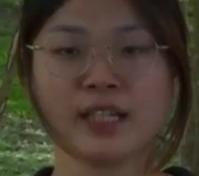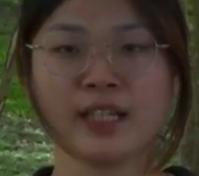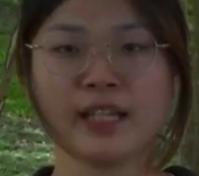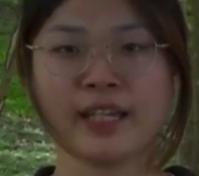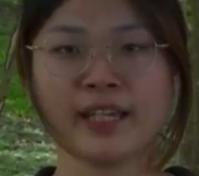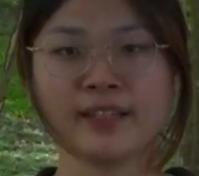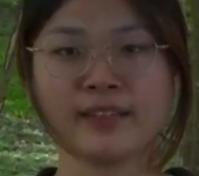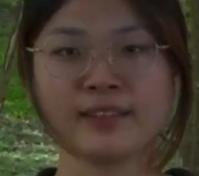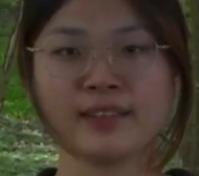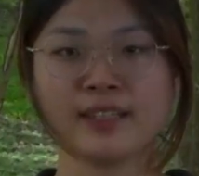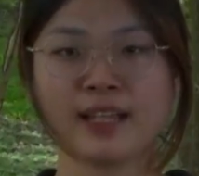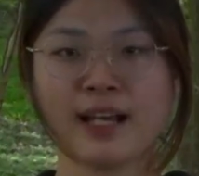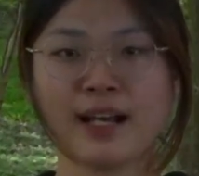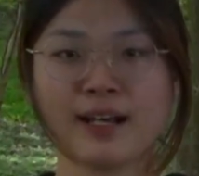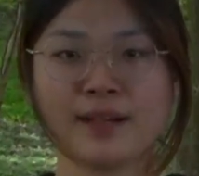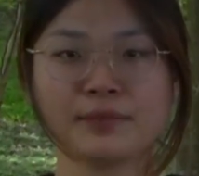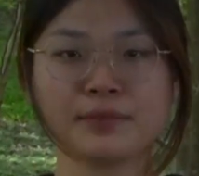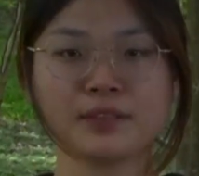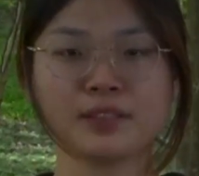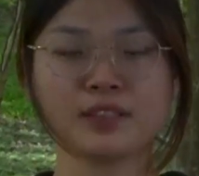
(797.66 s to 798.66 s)
And
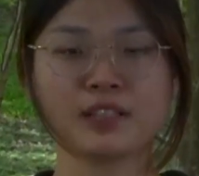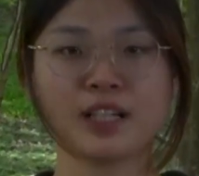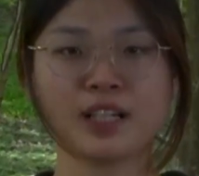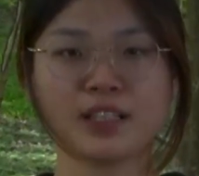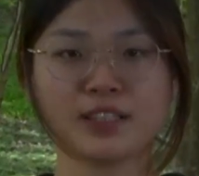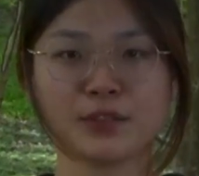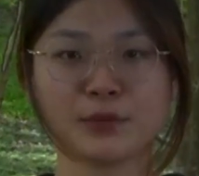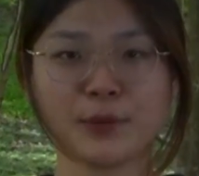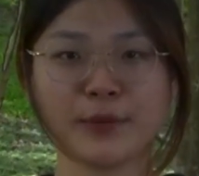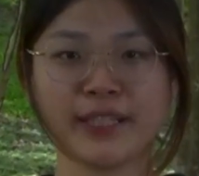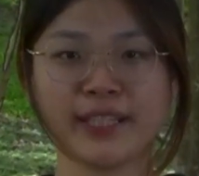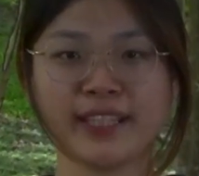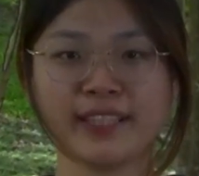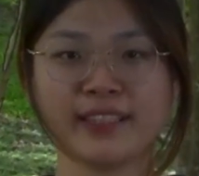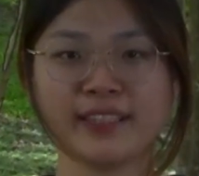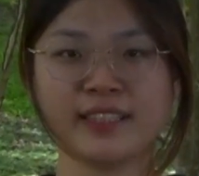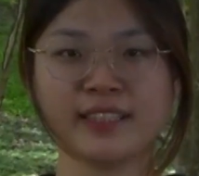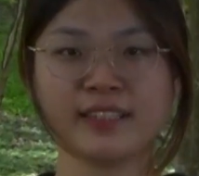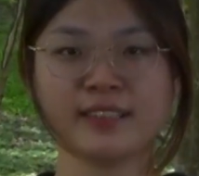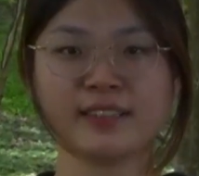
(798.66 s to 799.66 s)
after God
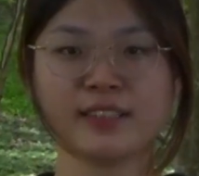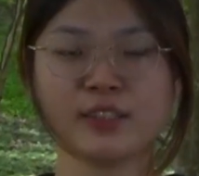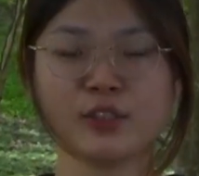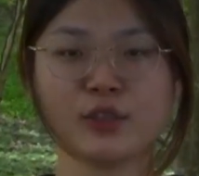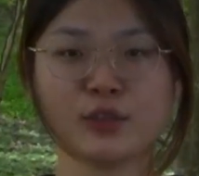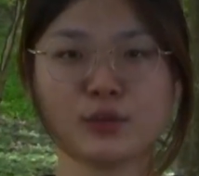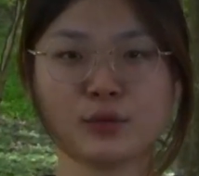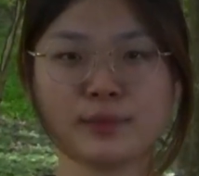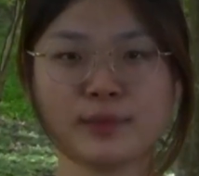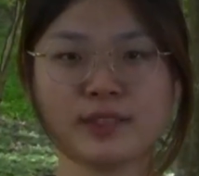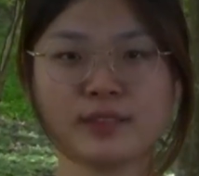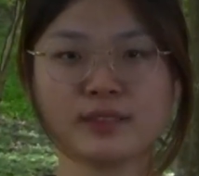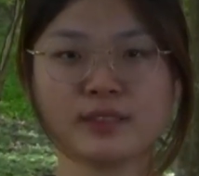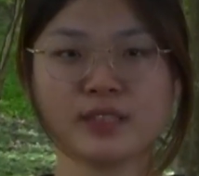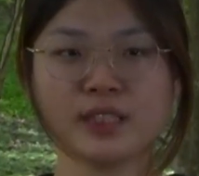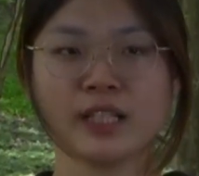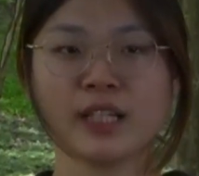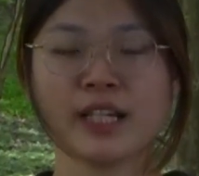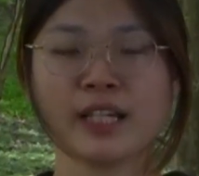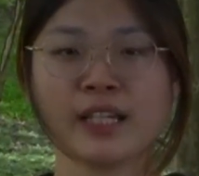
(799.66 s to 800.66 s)
created the humans,
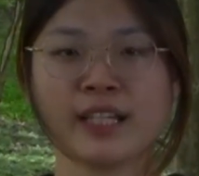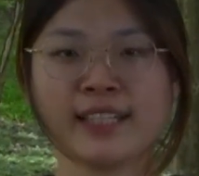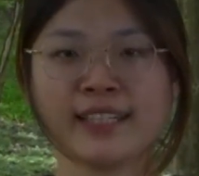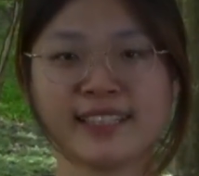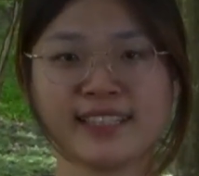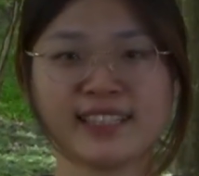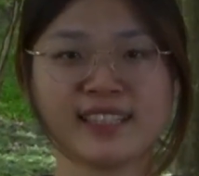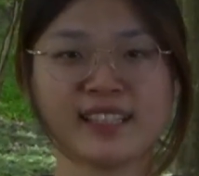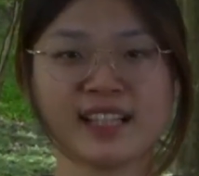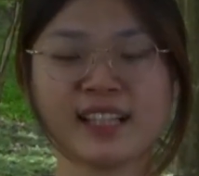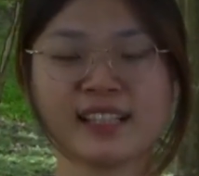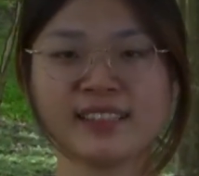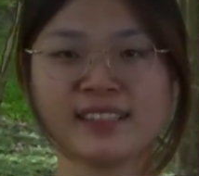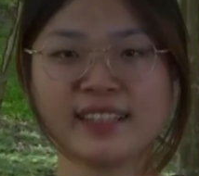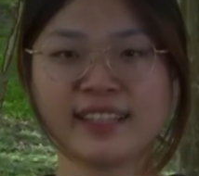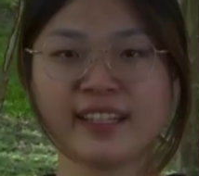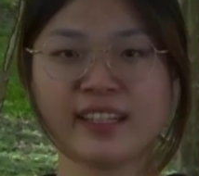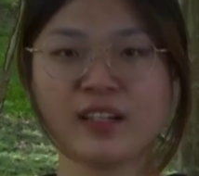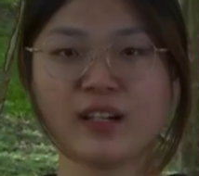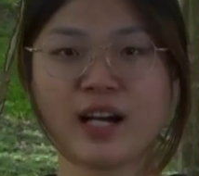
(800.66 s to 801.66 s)
He did not
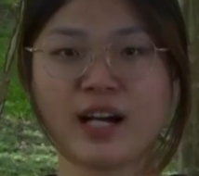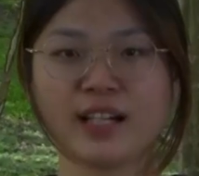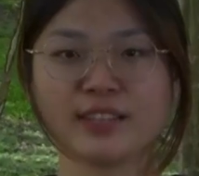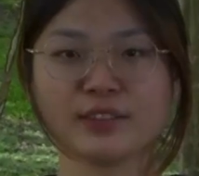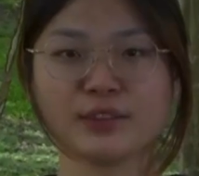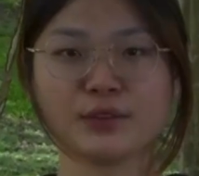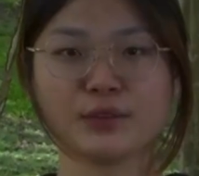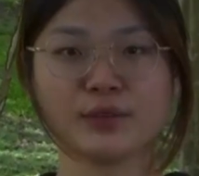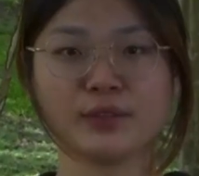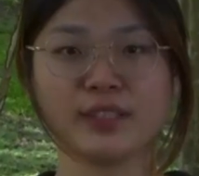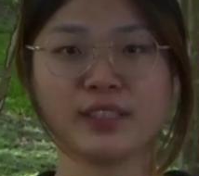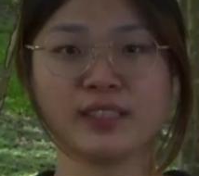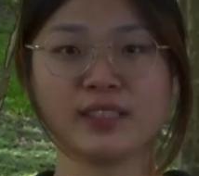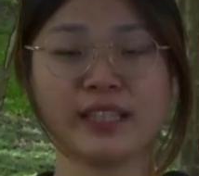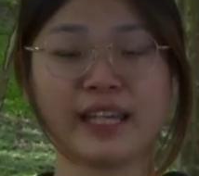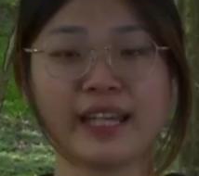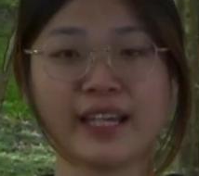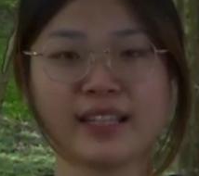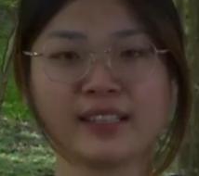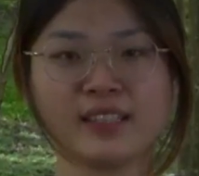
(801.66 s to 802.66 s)
tell us to eat
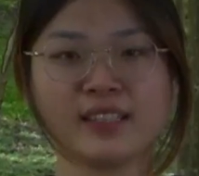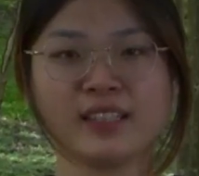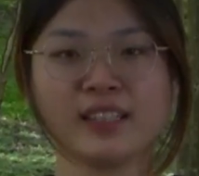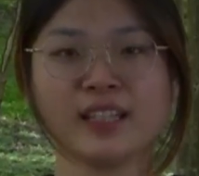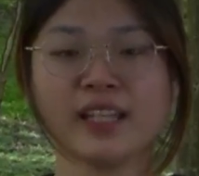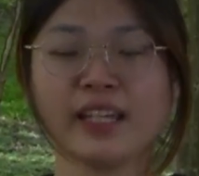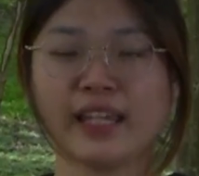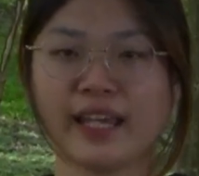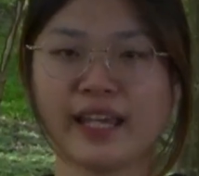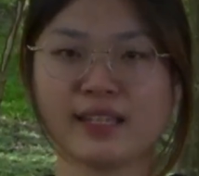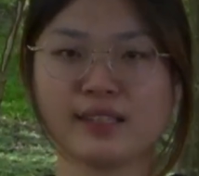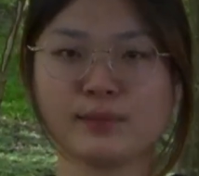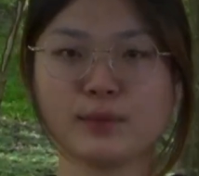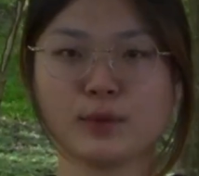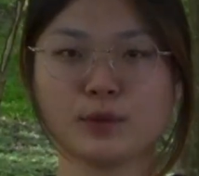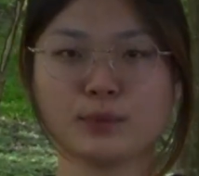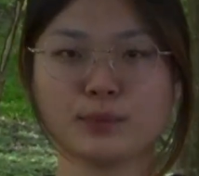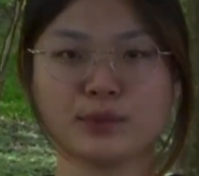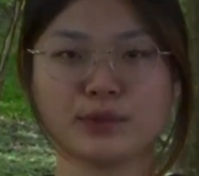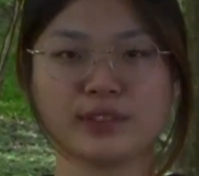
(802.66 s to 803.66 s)
any
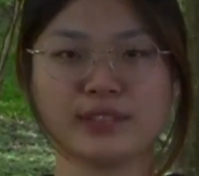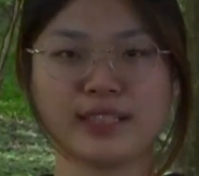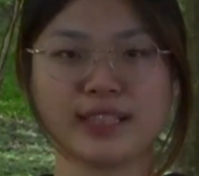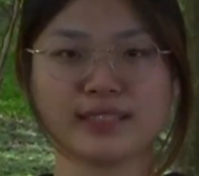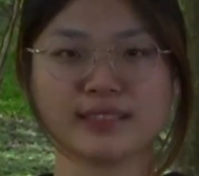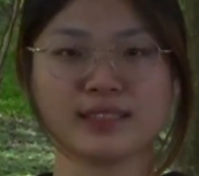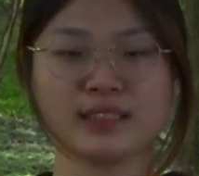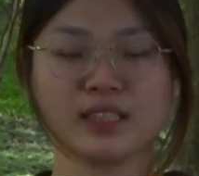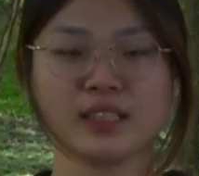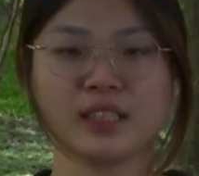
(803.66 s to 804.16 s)
animal products.